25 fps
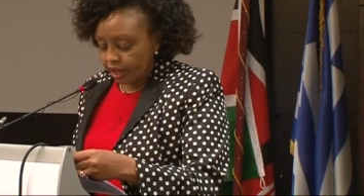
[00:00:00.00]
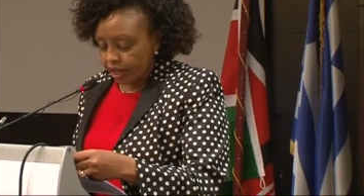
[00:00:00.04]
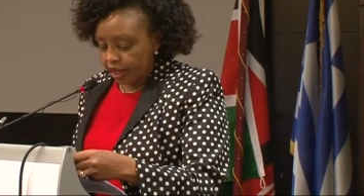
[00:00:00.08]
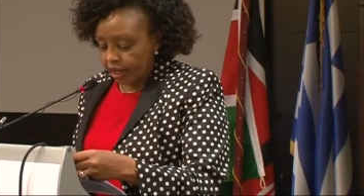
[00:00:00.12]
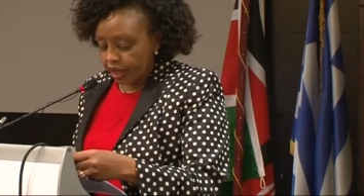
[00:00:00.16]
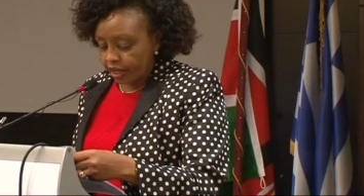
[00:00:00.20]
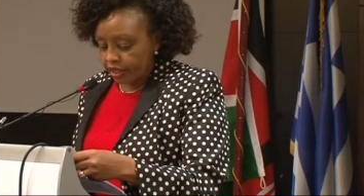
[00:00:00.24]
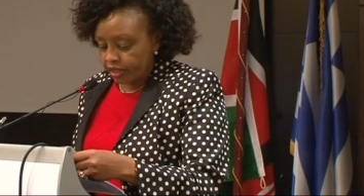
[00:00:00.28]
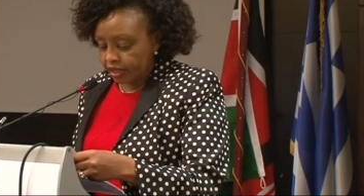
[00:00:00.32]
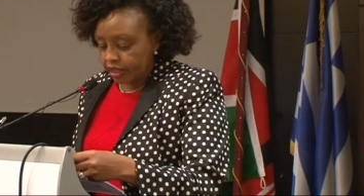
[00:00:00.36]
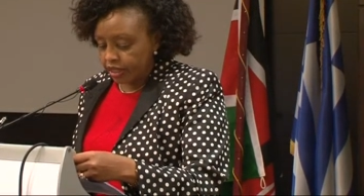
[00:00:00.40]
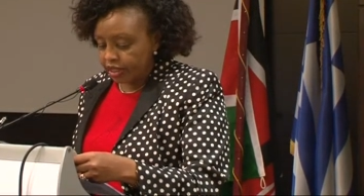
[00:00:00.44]

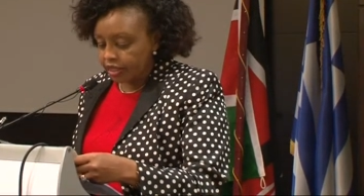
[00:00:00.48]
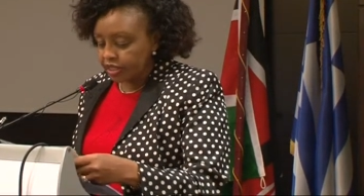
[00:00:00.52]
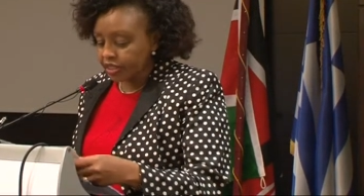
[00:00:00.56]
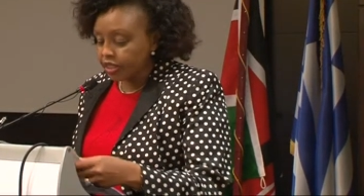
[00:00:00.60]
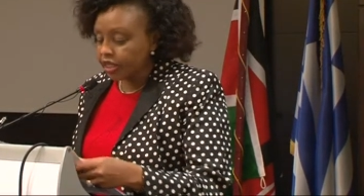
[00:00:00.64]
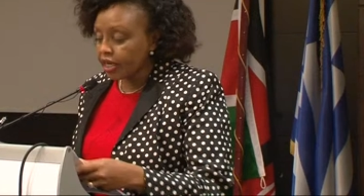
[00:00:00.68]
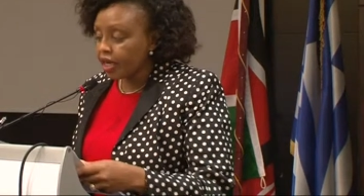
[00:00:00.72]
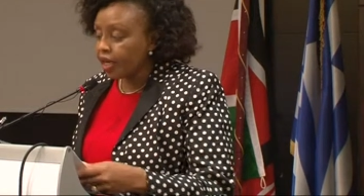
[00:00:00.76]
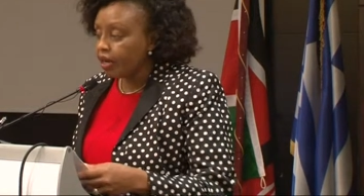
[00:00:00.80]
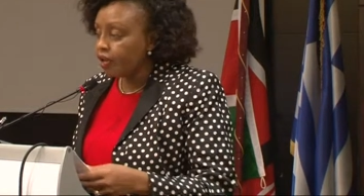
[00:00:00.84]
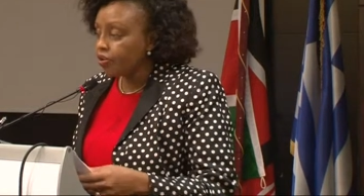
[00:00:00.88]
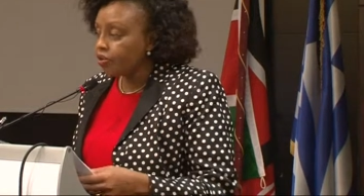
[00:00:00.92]
And
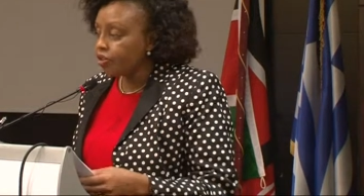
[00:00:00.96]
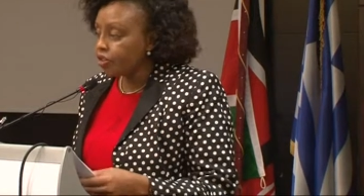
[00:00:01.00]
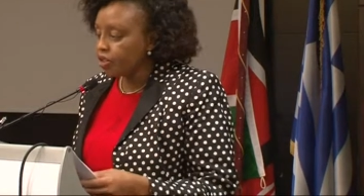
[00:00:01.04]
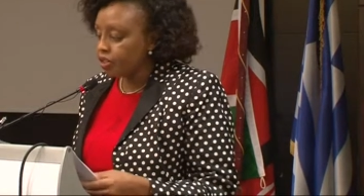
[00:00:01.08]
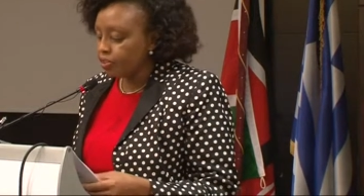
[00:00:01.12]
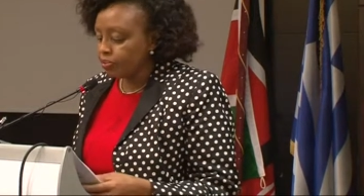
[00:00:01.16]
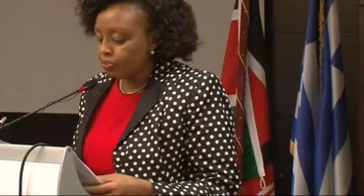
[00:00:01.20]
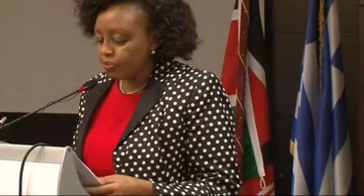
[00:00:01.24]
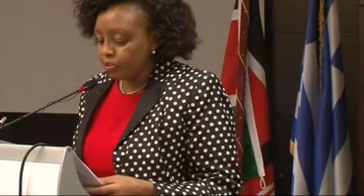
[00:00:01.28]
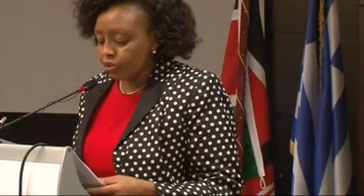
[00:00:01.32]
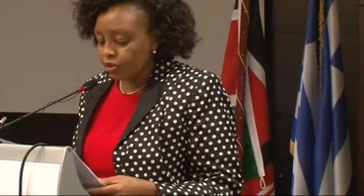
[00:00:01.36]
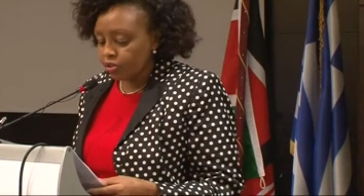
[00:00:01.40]
each county
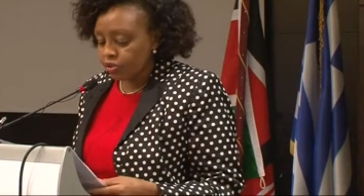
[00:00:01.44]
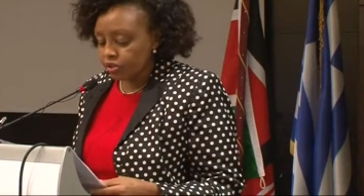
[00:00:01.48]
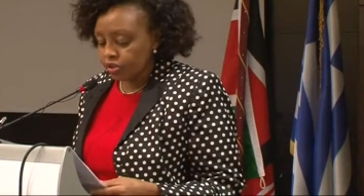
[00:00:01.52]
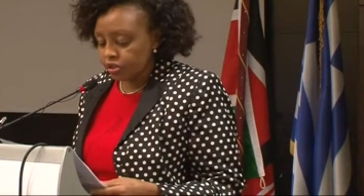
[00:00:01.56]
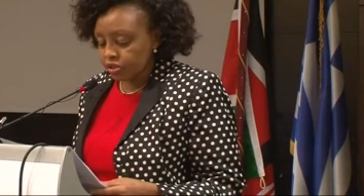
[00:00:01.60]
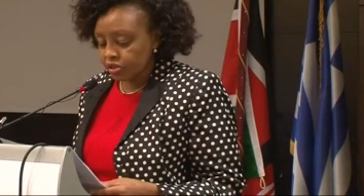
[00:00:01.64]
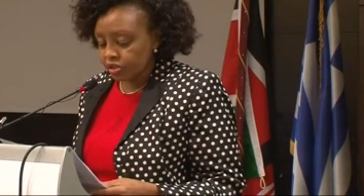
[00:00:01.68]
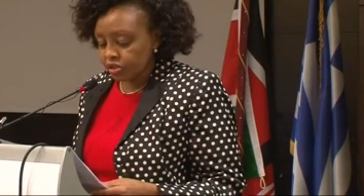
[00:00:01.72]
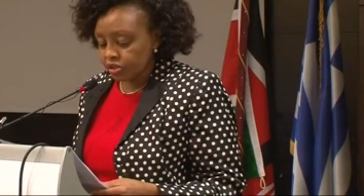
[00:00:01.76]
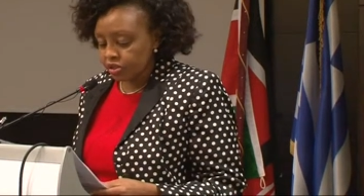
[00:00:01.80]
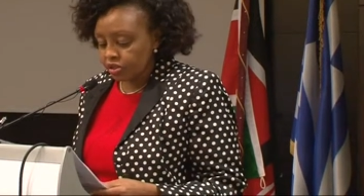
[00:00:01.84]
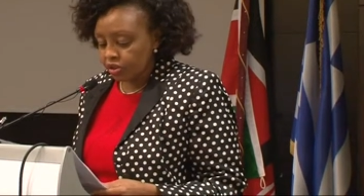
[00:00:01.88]

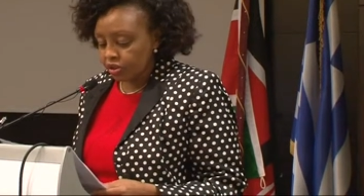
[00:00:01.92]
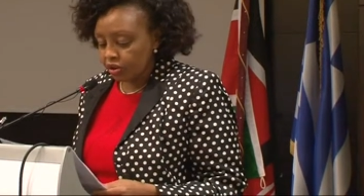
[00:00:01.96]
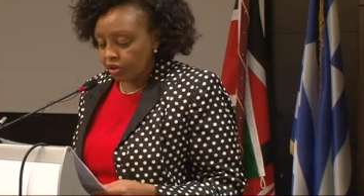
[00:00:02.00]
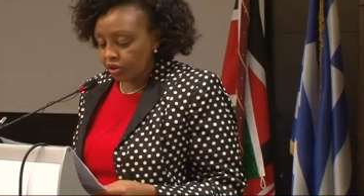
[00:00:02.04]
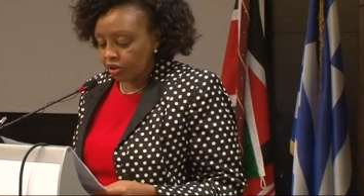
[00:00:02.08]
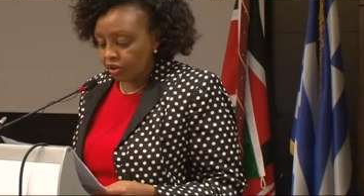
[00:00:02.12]
boasts